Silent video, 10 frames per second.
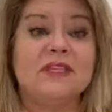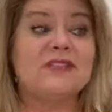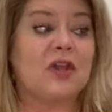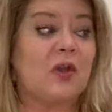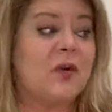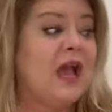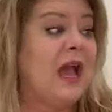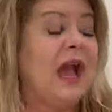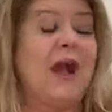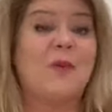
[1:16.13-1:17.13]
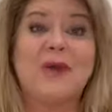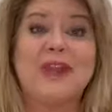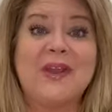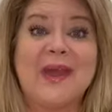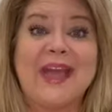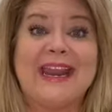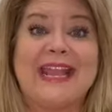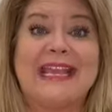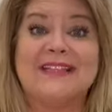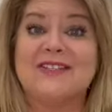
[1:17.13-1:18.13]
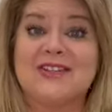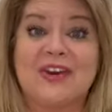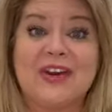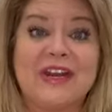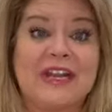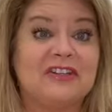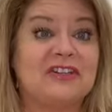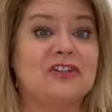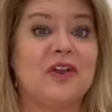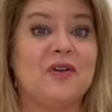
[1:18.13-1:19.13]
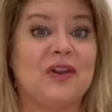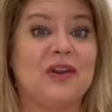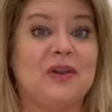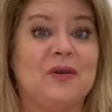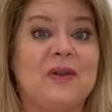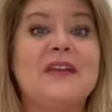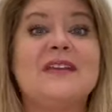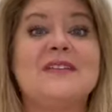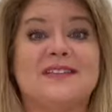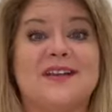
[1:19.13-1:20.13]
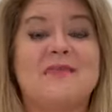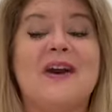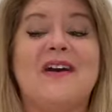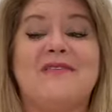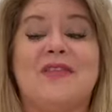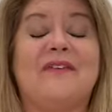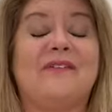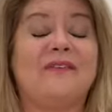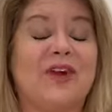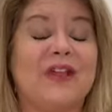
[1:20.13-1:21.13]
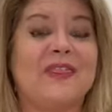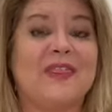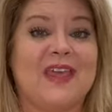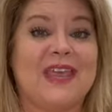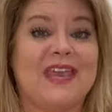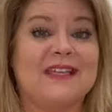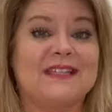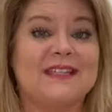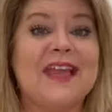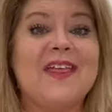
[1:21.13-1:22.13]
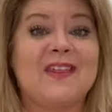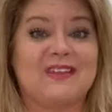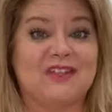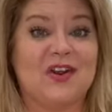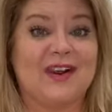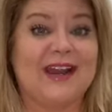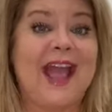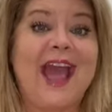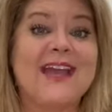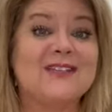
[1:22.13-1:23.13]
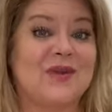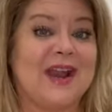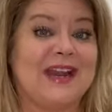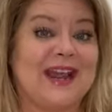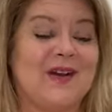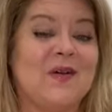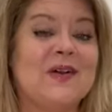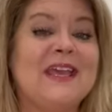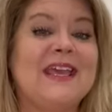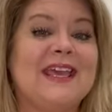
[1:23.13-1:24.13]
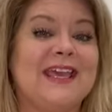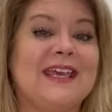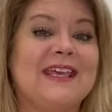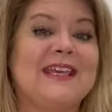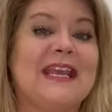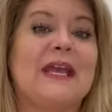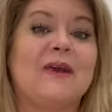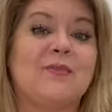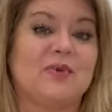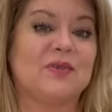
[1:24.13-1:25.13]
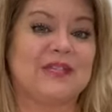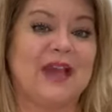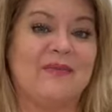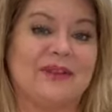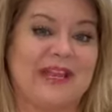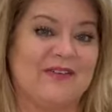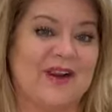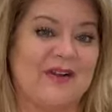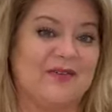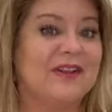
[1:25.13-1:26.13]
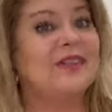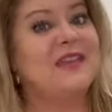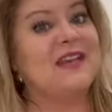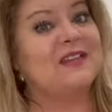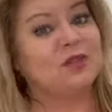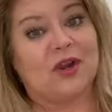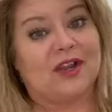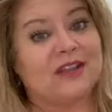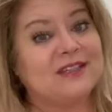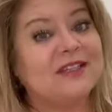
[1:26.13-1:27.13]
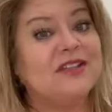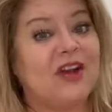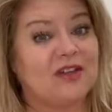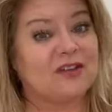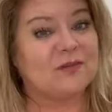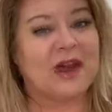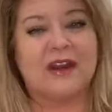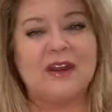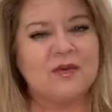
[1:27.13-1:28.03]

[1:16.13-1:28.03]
So I want to go ahead and get started and show you some of the fun things that Target has right now in Bullseye Playground, the Target Dollar Spot.